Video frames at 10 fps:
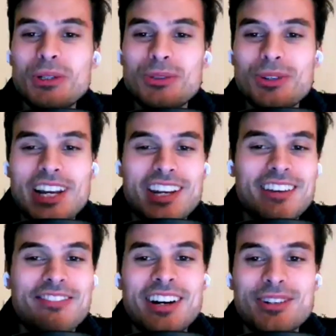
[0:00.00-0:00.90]
do like a
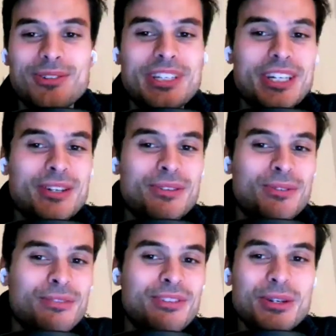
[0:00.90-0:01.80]
final year
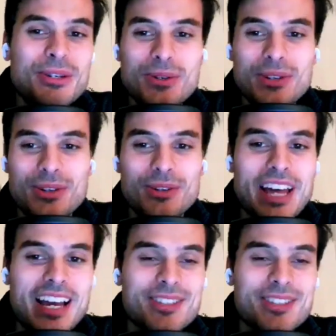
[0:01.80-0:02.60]
review and all of that.